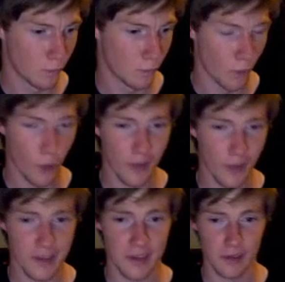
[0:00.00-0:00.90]
Raw
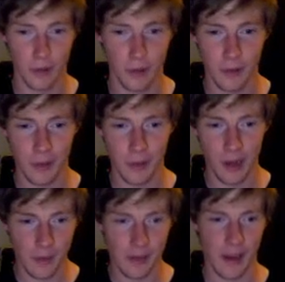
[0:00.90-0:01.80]
is slowly
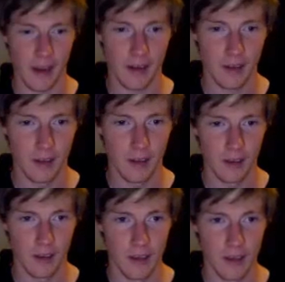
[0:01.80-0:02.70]
becoming that.
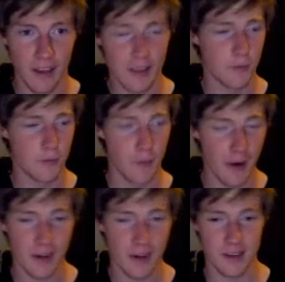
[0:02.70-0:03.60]
That is
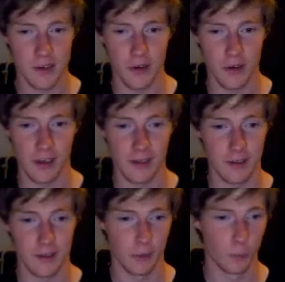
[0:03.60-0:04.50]
very concerning,
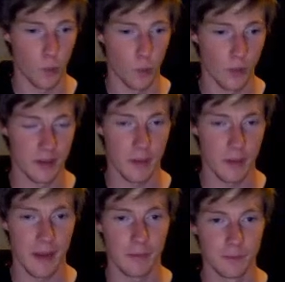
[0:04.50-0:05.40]
considering Raw is the
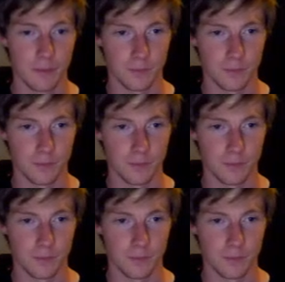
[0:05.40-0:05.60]
main